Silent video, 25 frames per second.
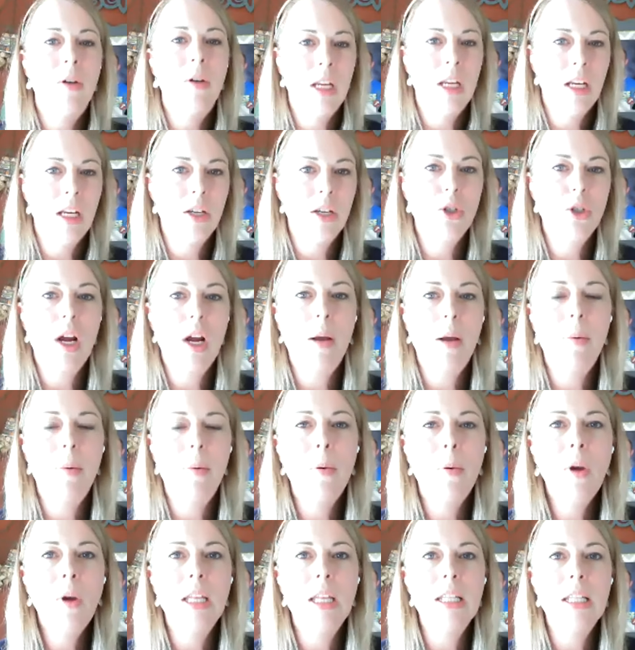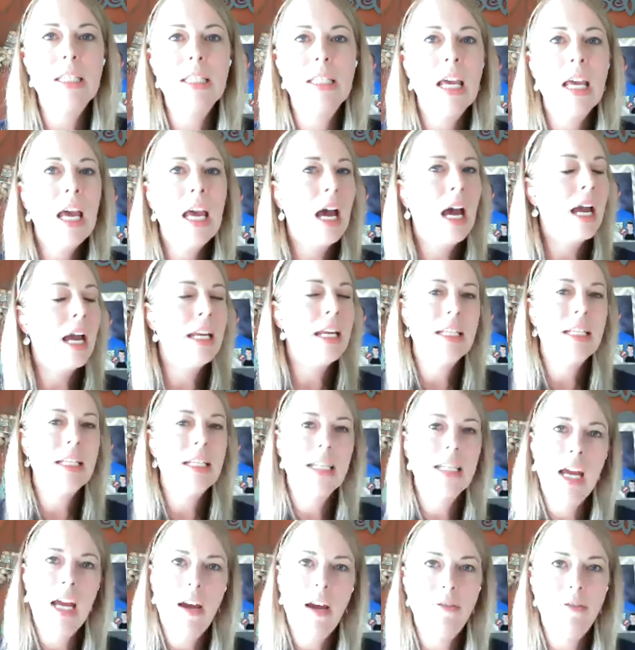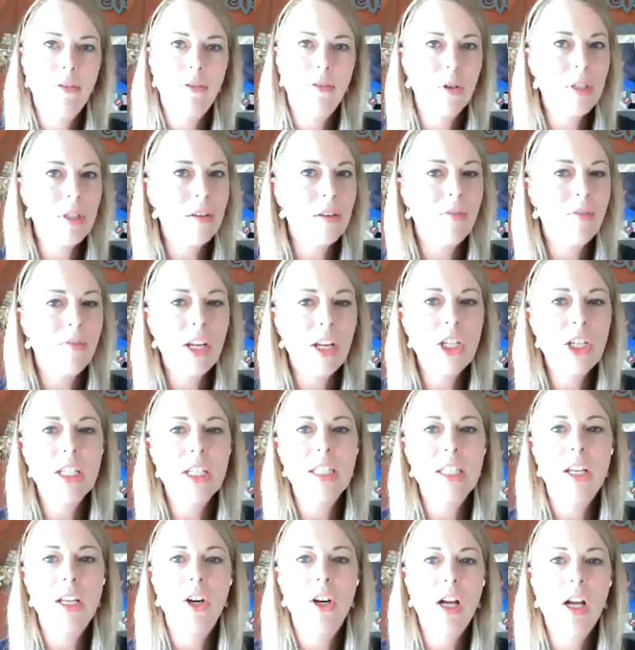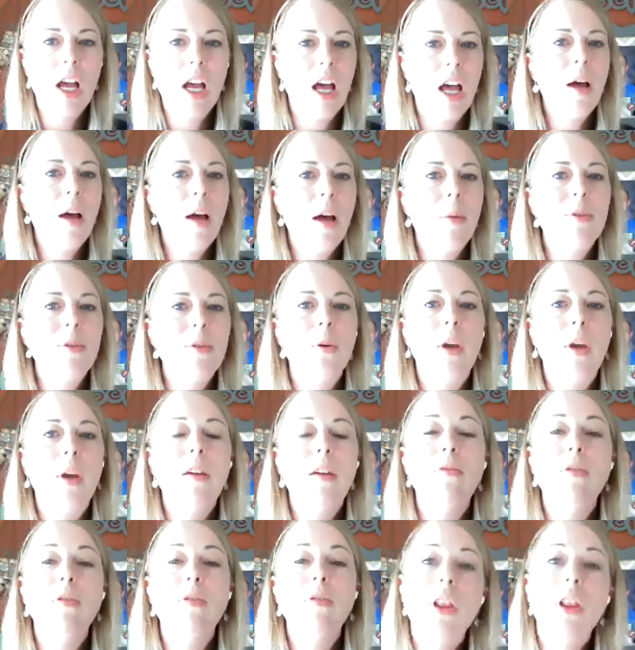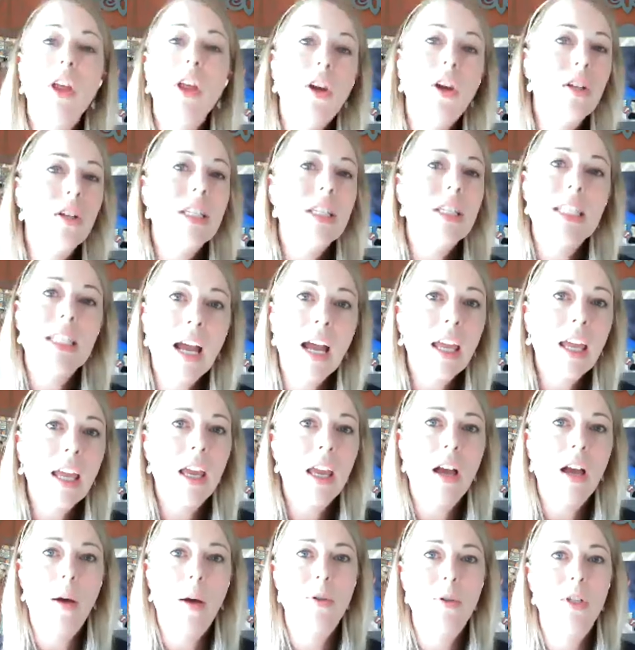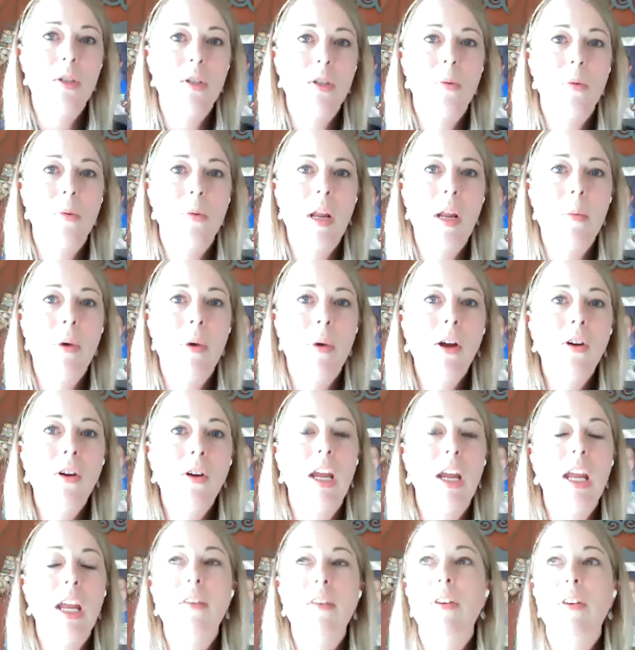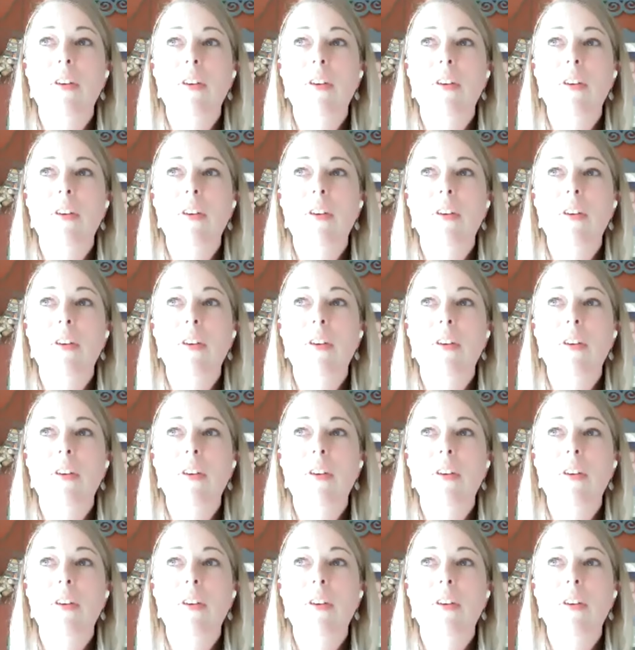So I need to track my points. I need to have fruits and veggies that are cut up so I have really good snacking options when I'm hungry.